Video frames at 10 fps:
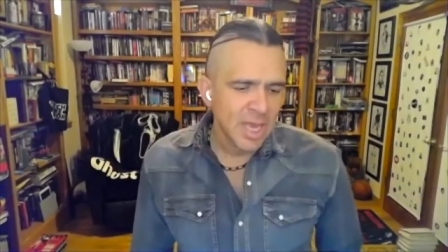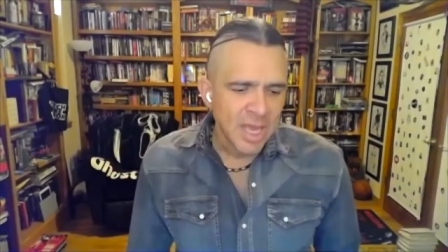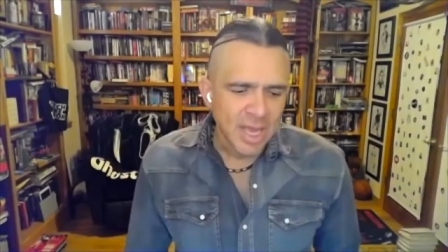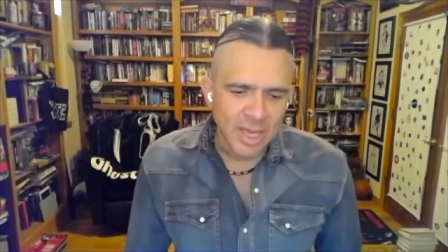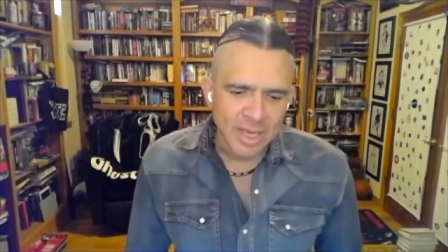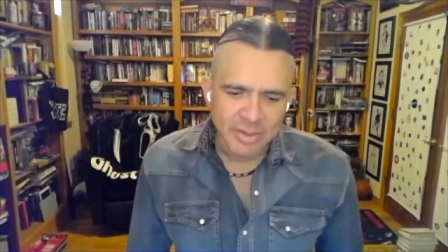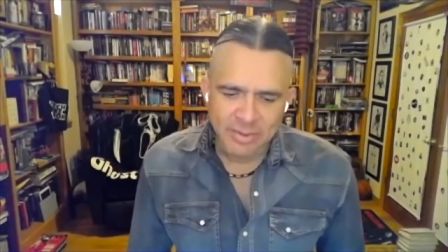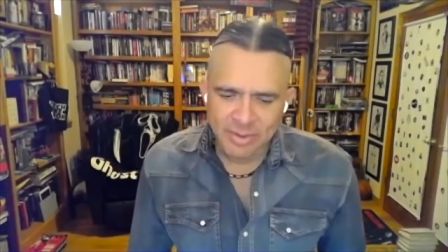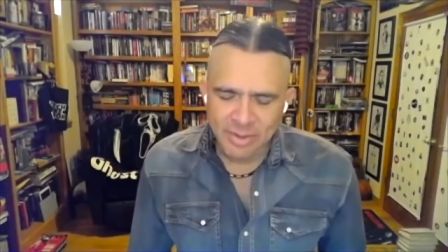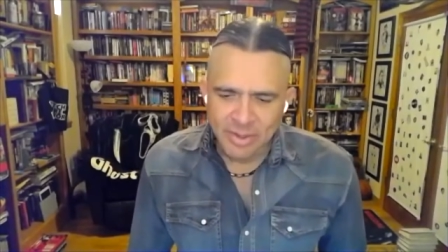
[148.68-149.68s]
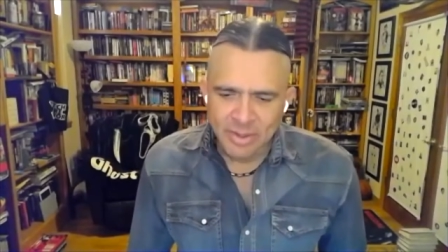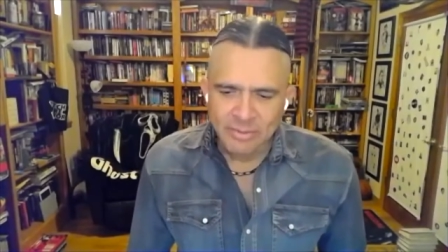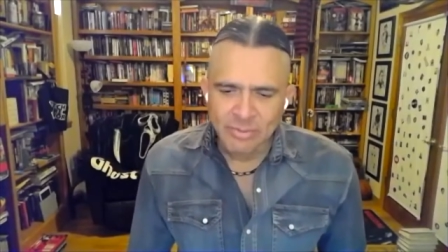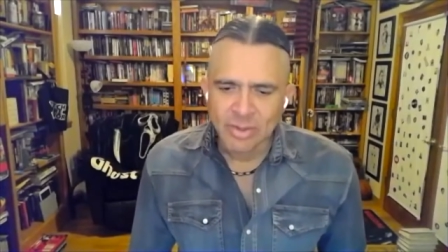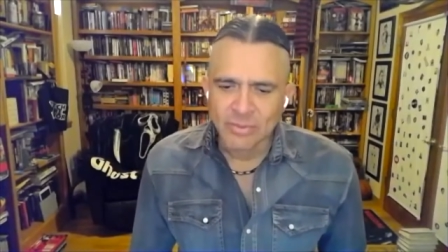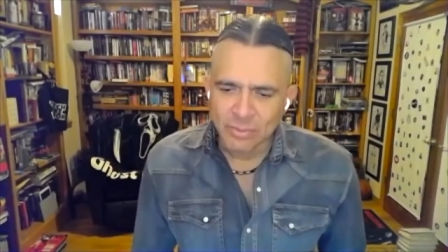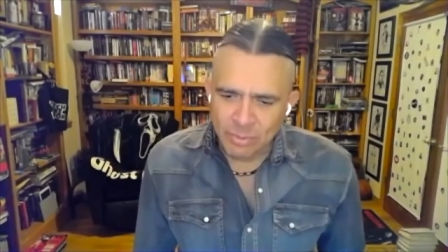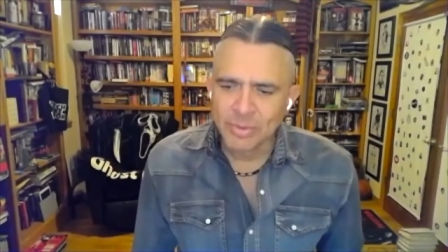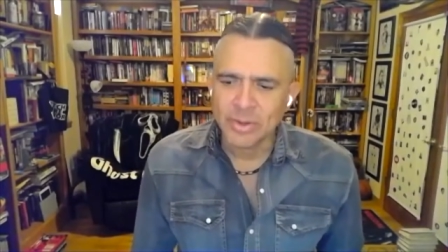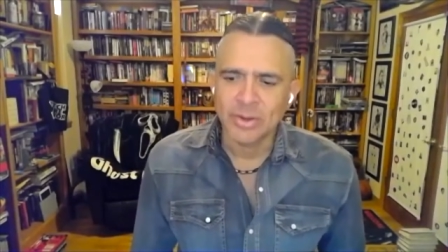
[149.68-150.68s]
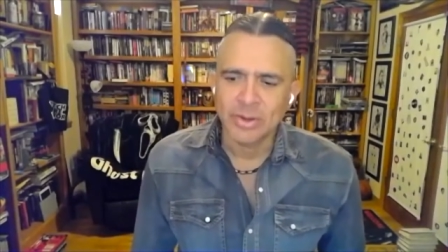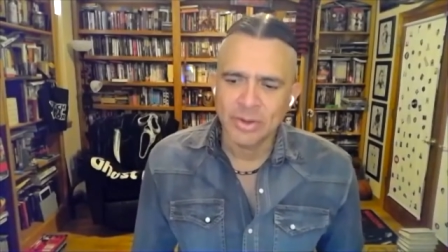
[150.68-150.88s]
has transformed her.